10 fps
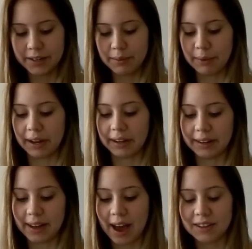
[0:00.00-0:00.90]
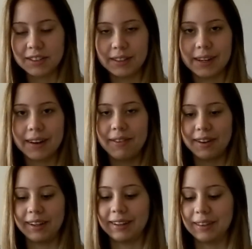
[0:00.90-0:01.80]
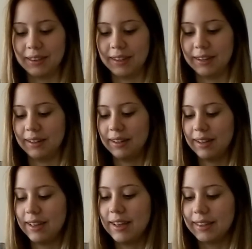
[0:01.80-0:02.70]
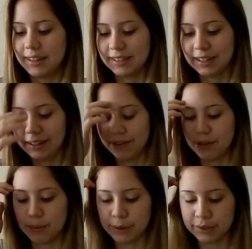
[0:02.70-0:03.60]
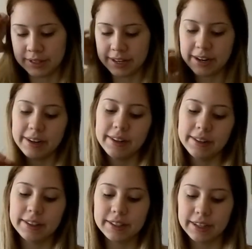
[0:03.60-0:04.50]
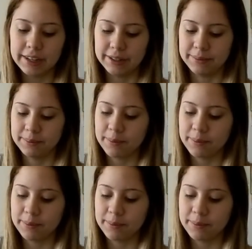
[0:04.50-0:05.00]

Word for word: but actually I found like the things I love the most there. So